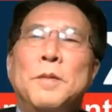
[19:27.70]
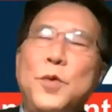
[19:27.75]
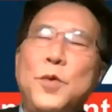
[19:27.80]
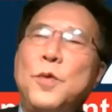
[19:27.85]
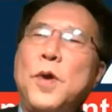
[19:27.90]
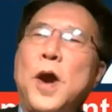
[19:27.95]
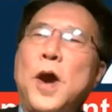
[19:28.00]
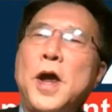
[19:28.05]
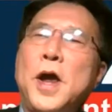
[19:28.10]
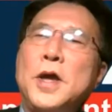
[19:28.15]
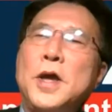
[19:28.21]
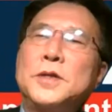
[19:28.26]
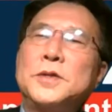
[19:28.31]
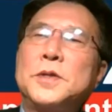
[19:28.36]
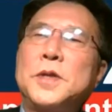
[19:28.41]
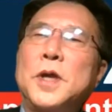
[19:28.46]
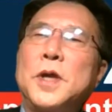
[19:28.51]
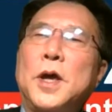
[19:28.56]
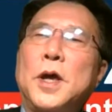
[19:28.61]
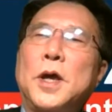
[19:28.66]
you guys
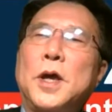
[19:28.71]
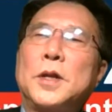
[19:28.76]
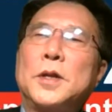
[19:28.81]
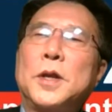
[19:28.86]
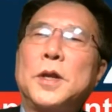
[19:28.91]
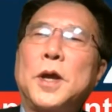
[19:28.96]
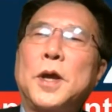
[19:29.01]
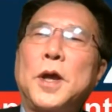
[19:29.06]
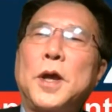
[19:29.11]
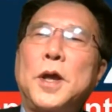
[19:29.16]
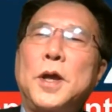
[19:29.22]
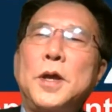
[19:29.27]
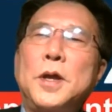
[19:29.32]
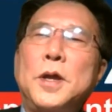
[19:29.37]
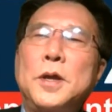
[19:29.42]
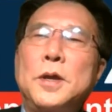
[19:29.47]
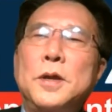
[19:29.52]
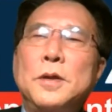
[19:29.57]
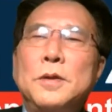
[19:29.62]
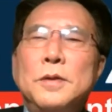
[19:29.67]
that uh,
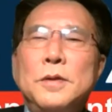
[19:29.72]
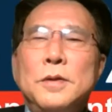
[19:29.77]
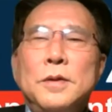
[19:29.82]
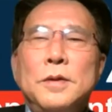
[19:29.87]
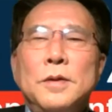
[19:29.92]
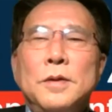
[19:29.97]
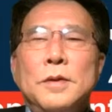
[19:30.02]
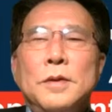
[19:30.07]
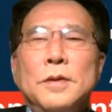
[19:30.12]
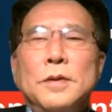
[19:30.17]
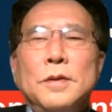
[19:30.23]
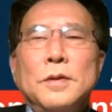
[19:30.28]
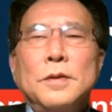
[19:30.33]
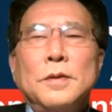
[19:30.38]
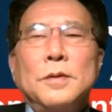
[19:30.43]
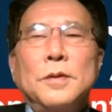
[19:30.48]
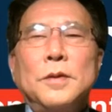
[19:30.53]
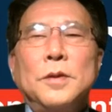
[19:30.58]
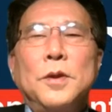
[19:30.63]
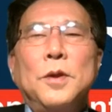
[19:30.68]

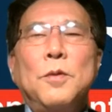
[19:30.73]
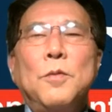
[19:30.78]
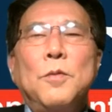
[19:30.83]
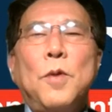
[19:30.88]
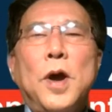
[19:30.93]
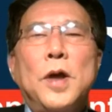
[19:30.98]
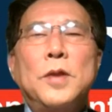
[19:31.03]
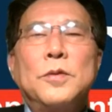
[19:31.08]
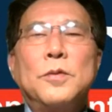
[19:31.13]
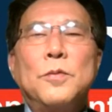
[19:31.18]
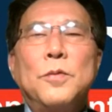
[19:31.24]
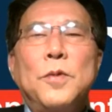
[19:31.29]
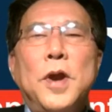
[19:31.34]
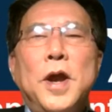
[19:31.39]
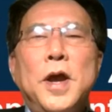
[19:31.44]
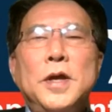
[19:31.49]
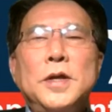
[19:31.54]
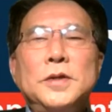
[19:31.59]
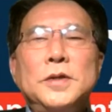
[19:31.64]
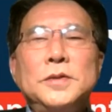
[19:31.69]
you want to
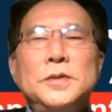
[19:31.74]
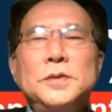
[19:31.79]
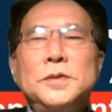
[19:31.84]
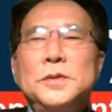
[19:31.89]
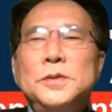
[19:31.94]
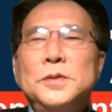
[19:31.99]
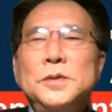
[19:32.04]
raise?